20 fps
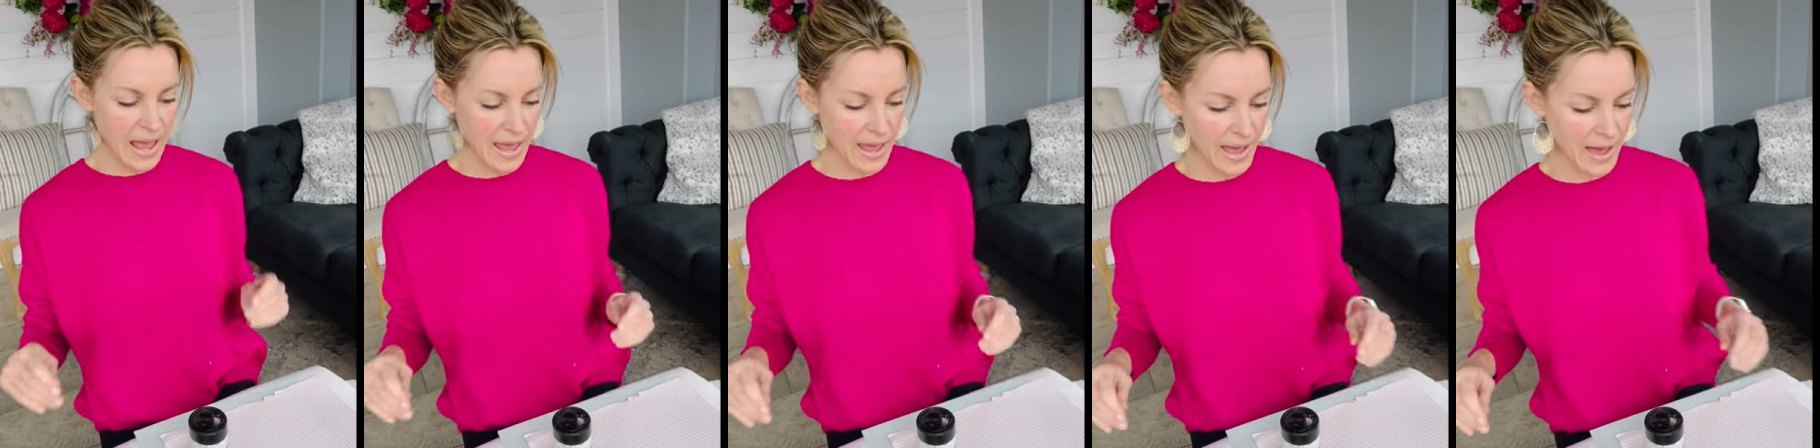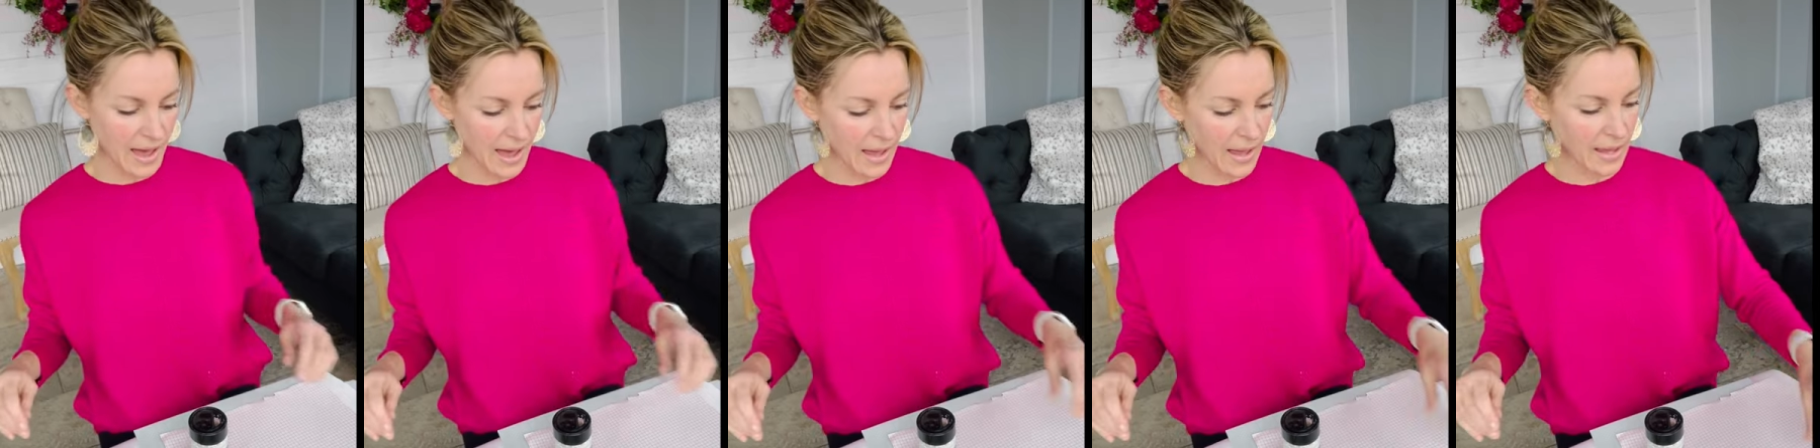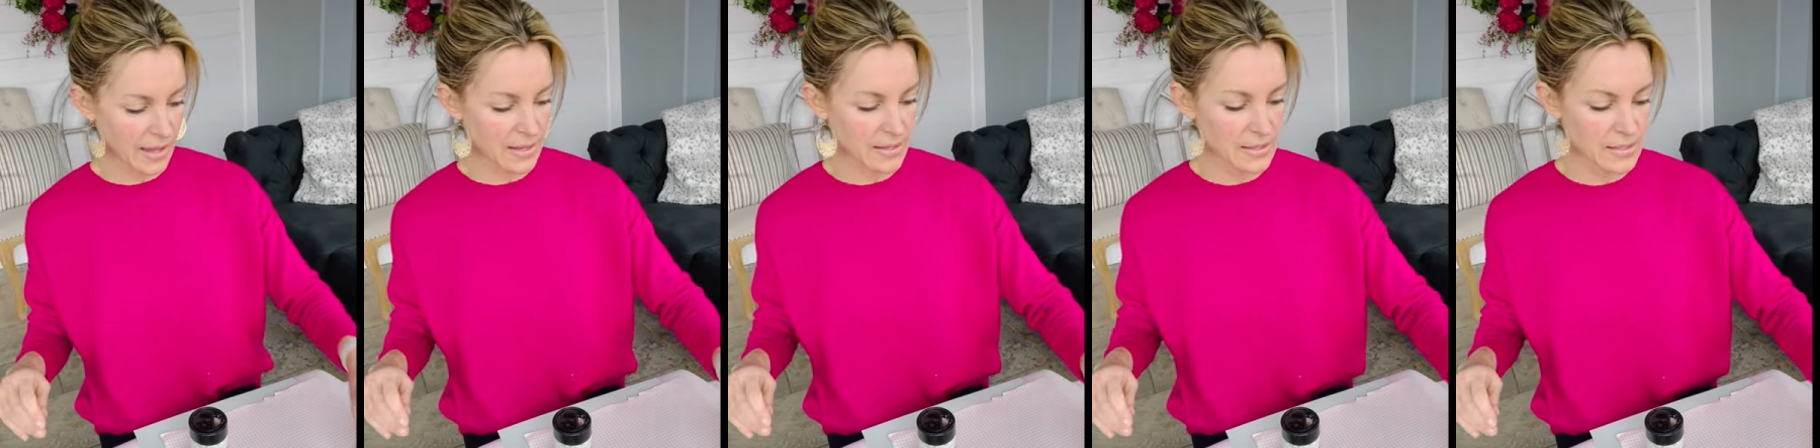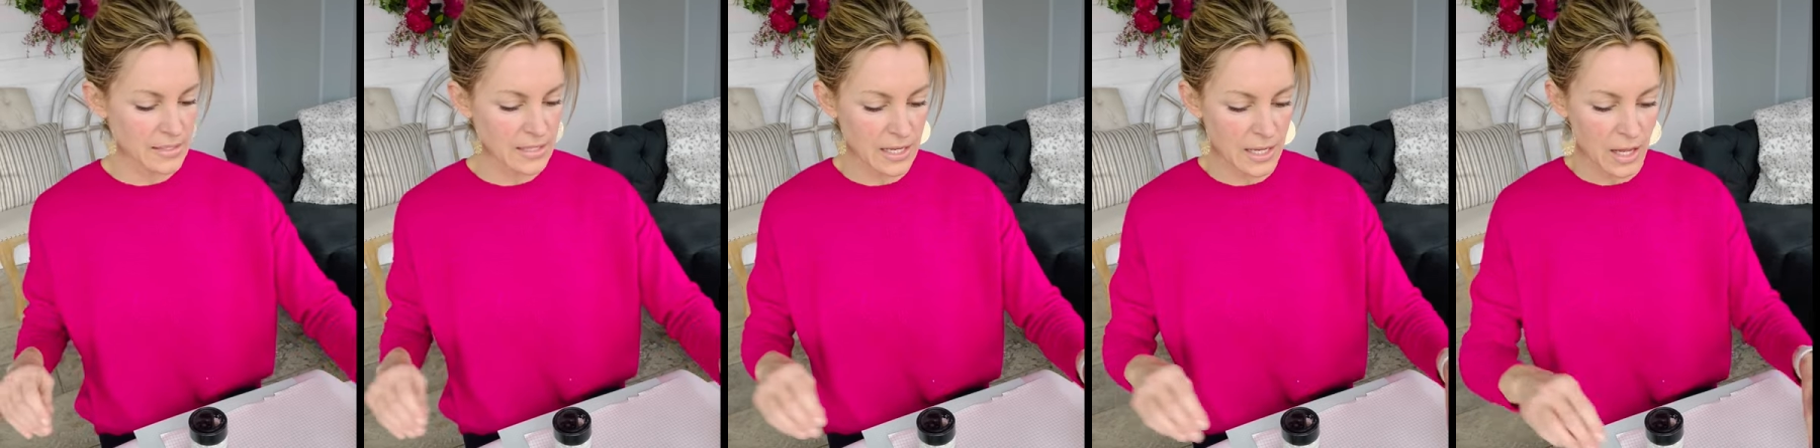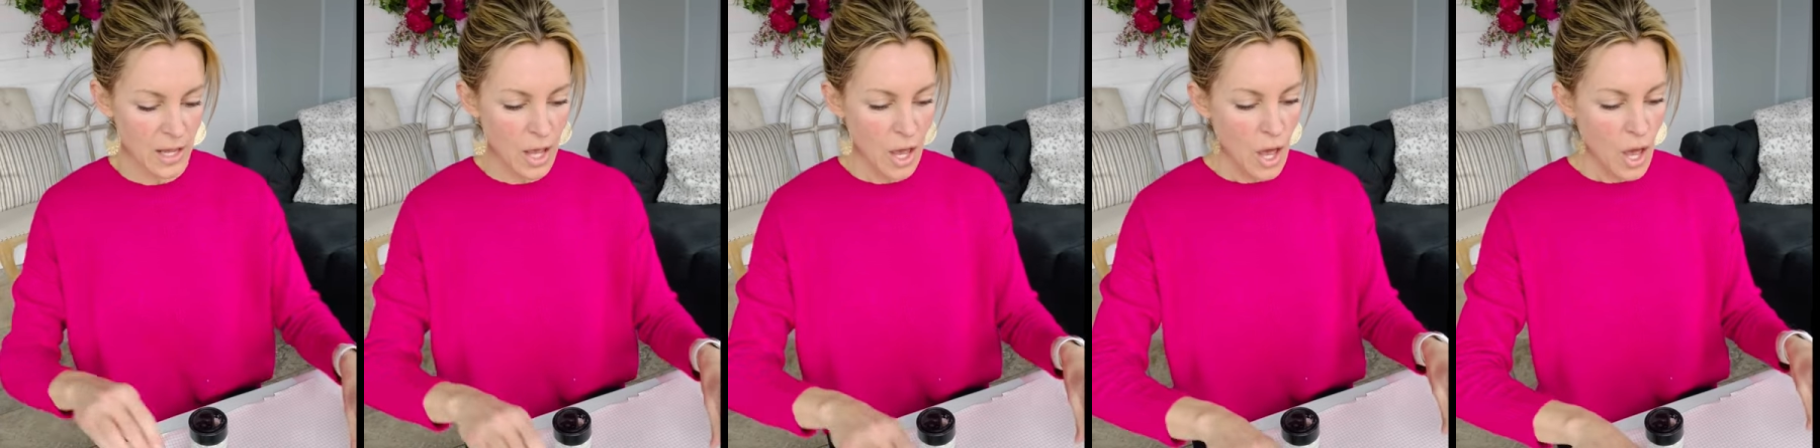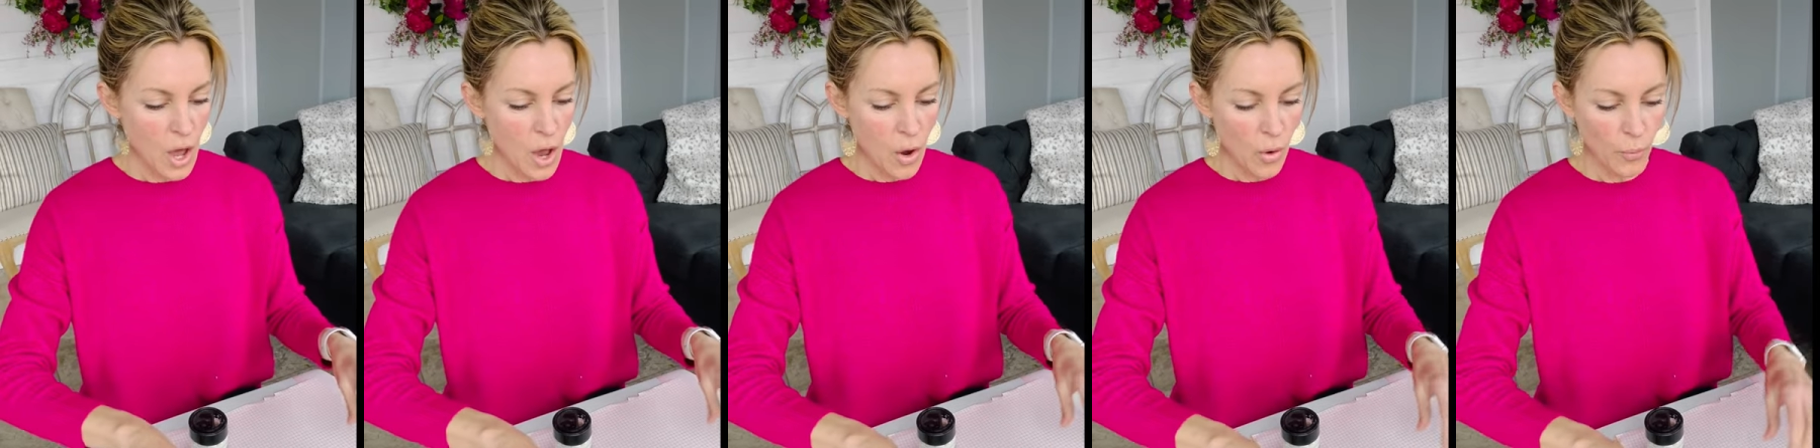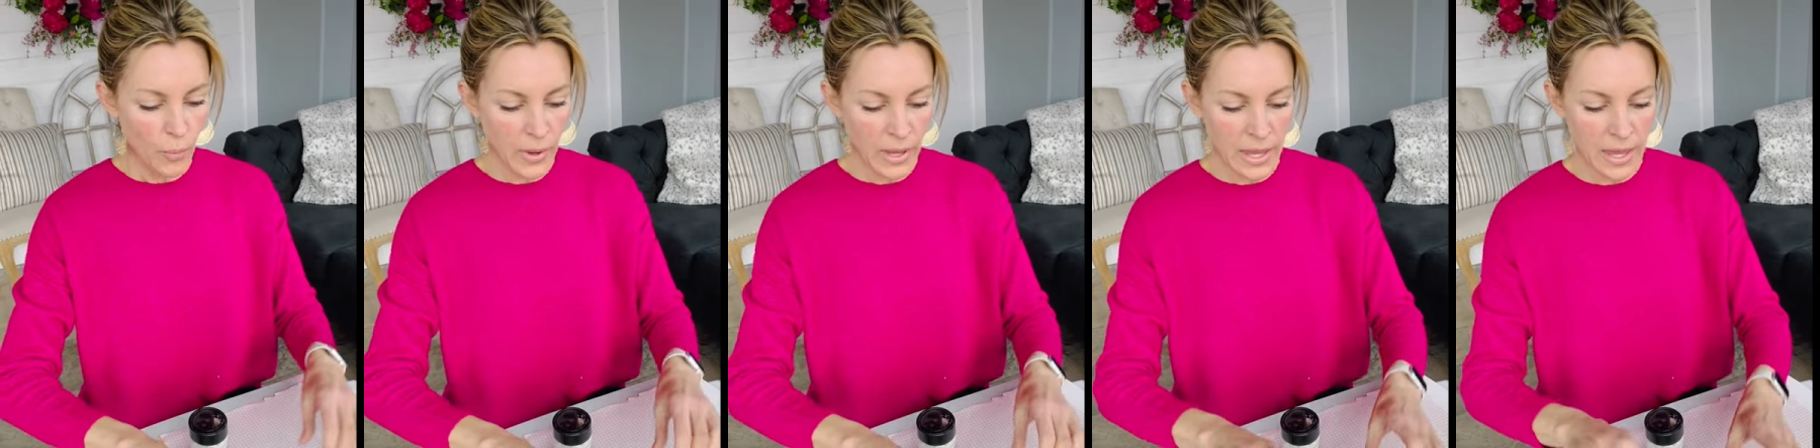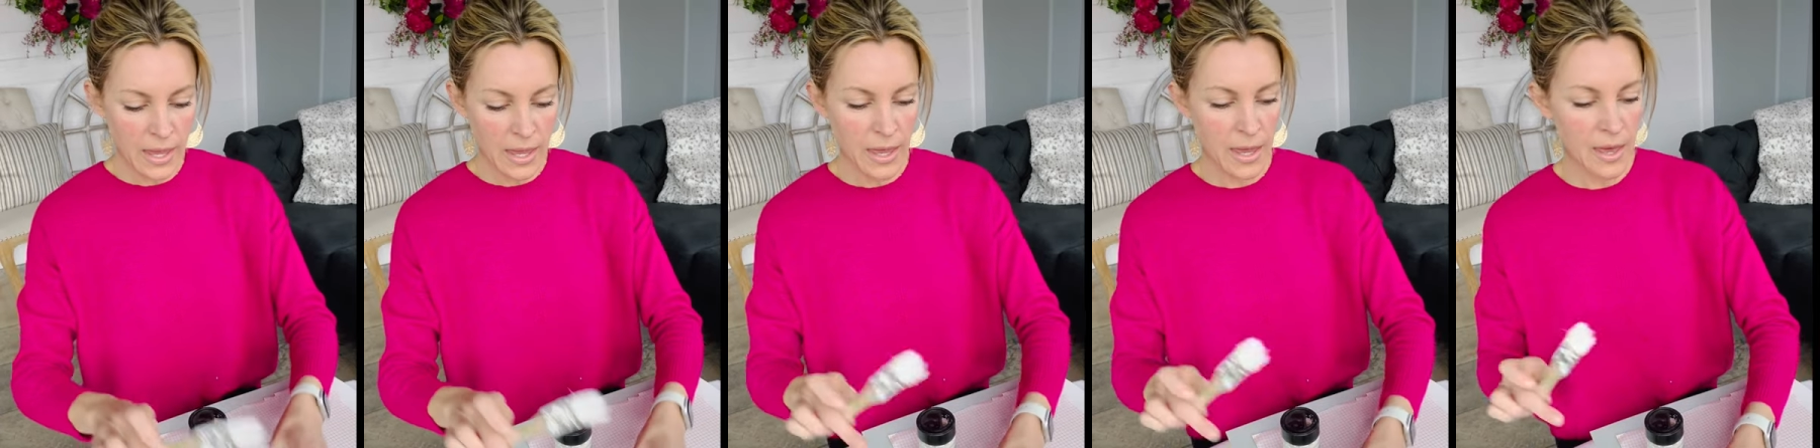and we
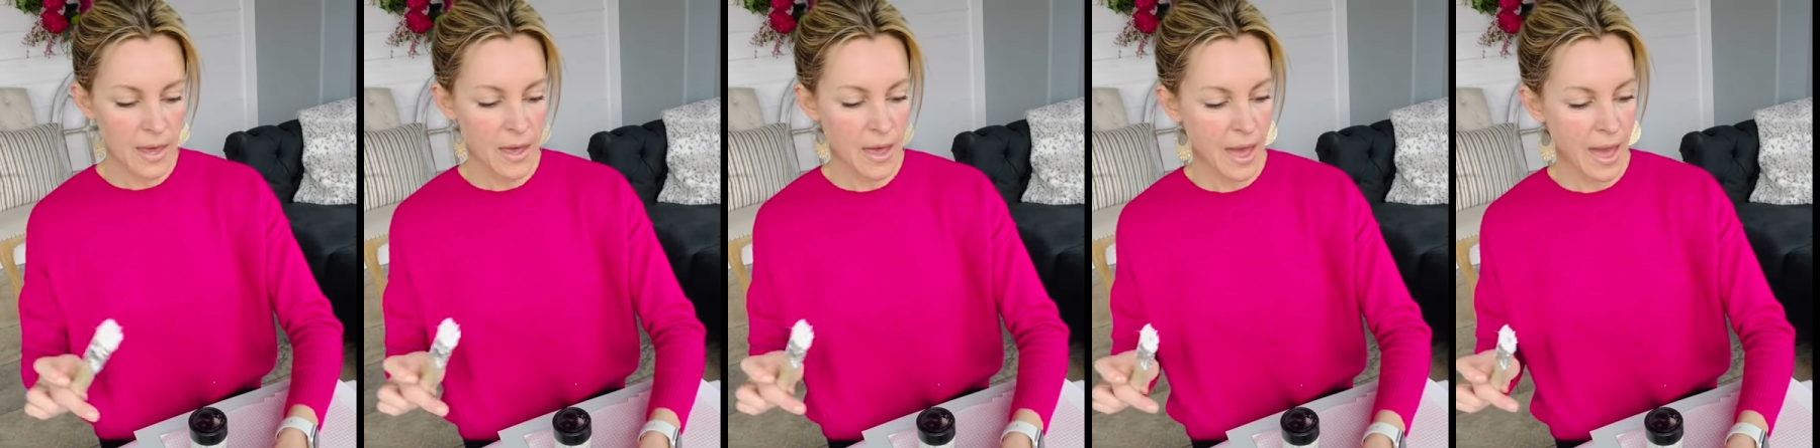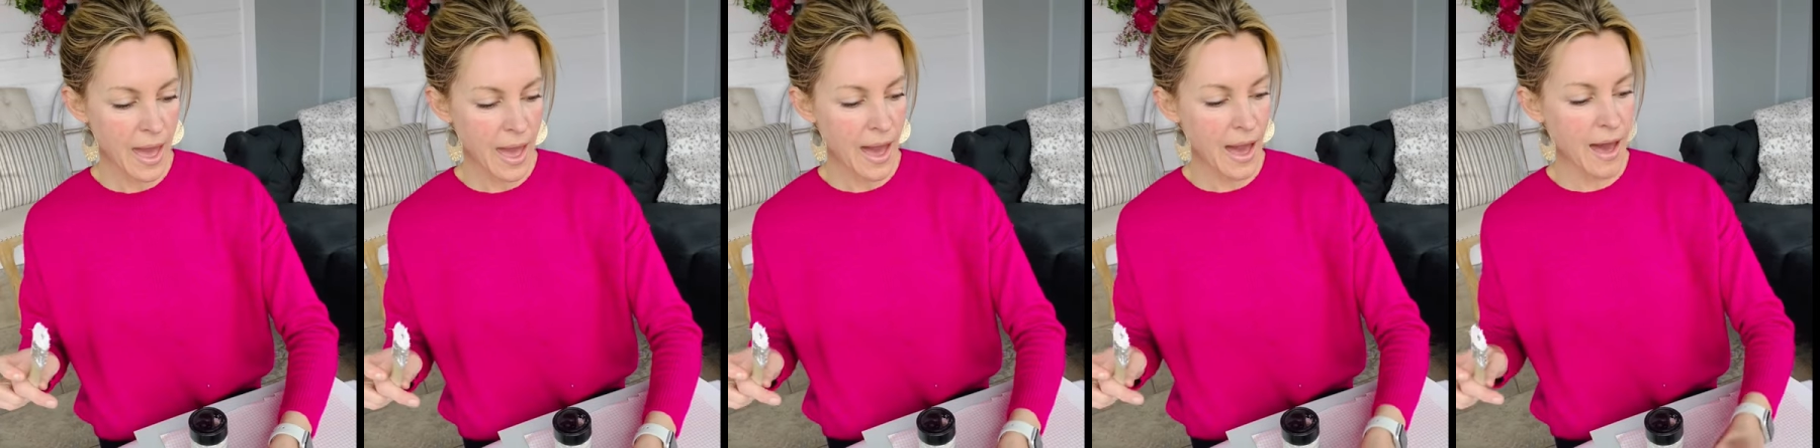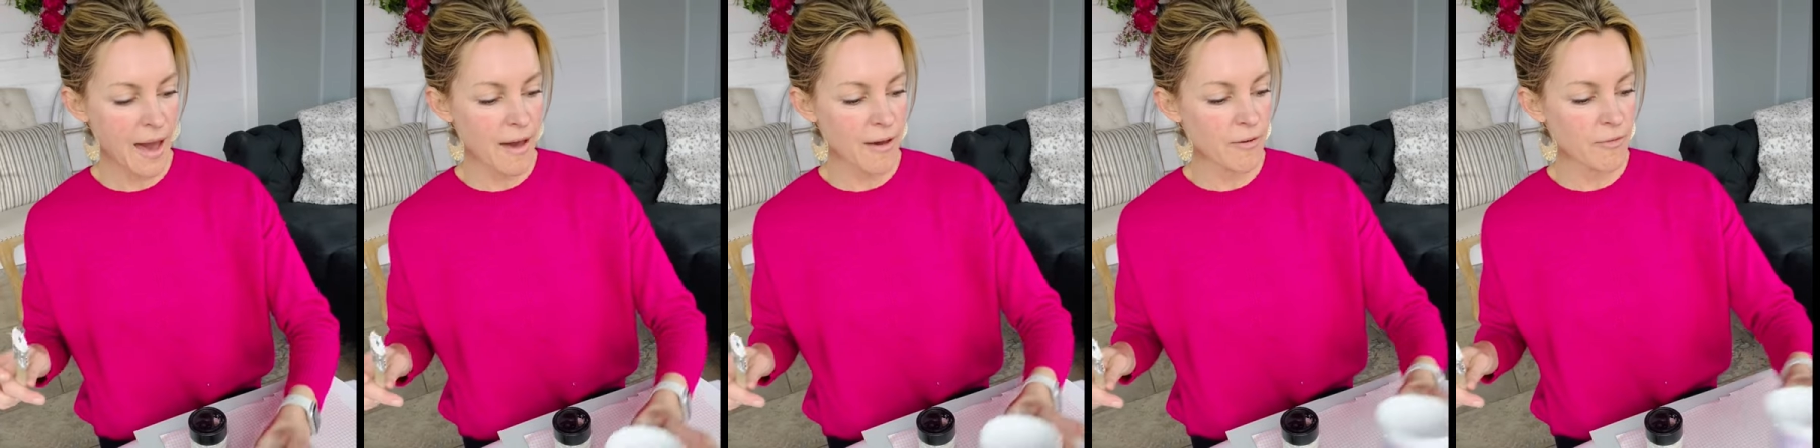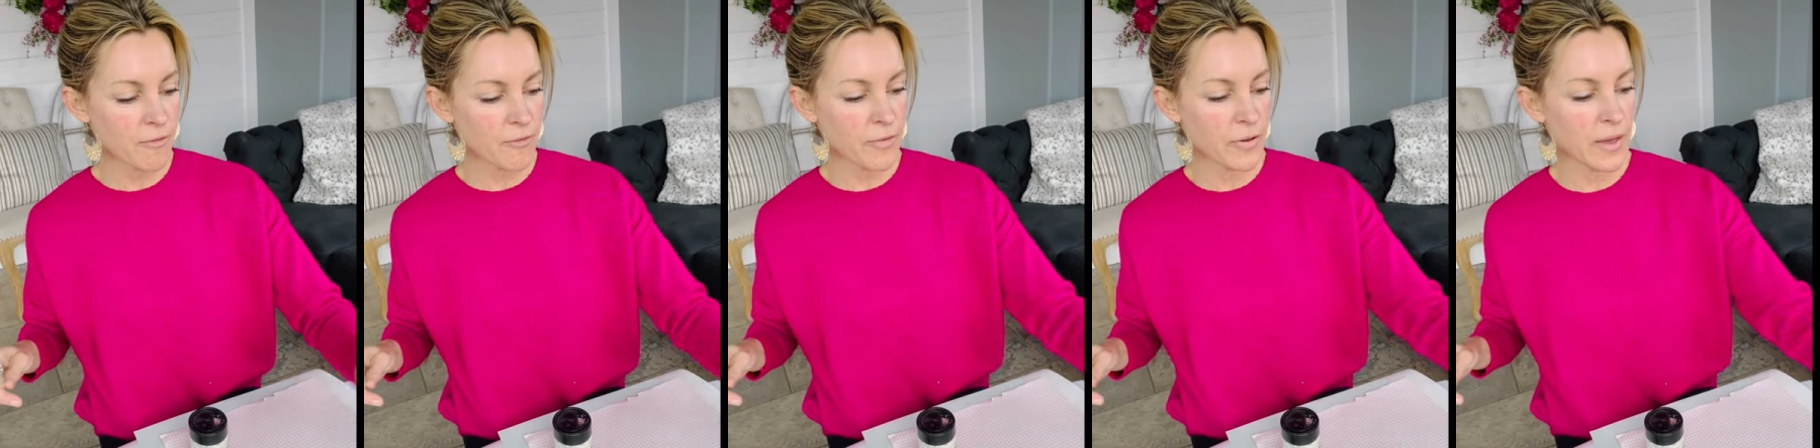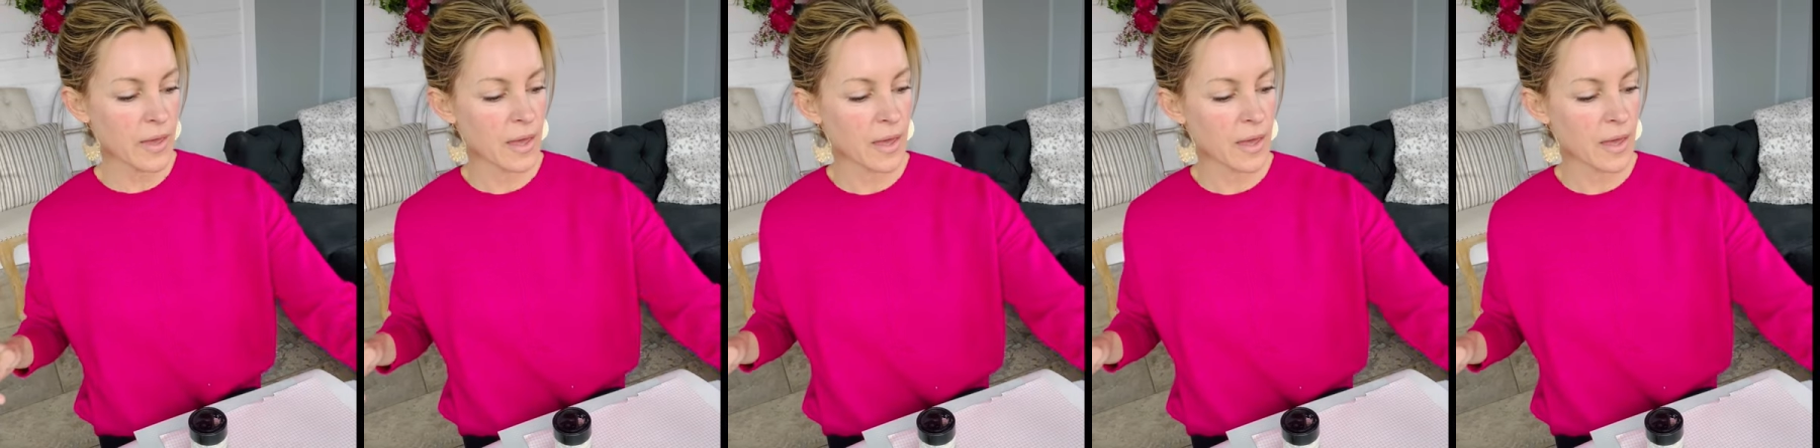have